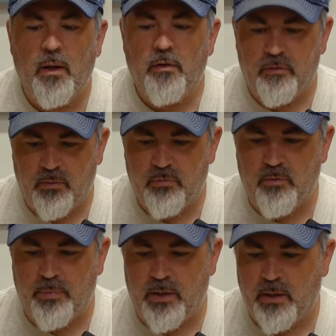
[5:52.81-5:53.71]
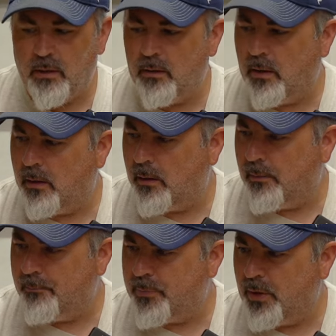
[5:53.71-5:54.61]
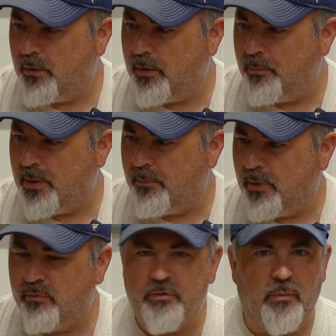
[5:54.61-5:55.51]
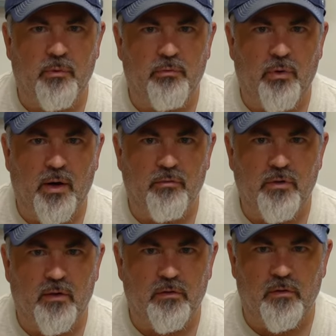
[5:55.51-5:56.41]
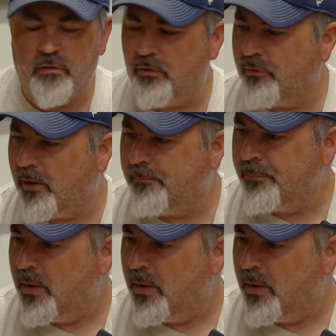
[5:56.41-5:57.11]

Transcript: seems to be a little bit above some of what I've tested so far.